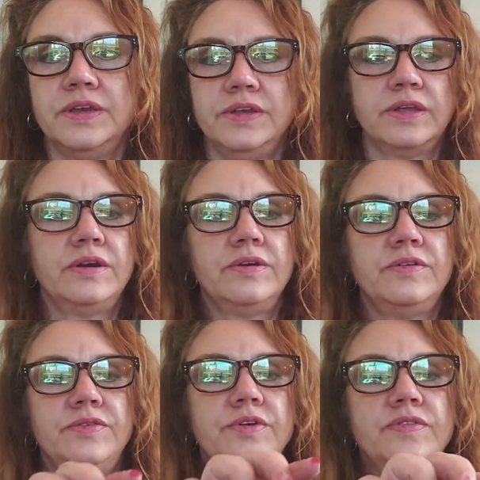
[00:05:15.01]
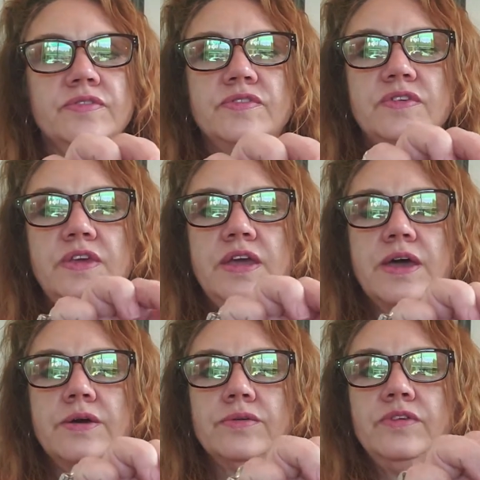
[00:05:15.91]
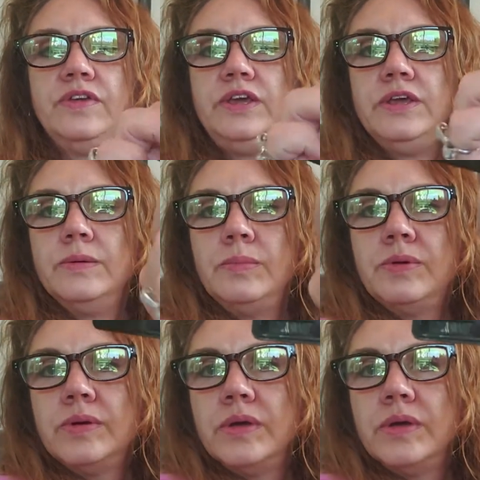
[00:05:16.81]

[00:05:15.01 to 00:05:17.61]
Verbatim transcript: I don't know if you can see how deep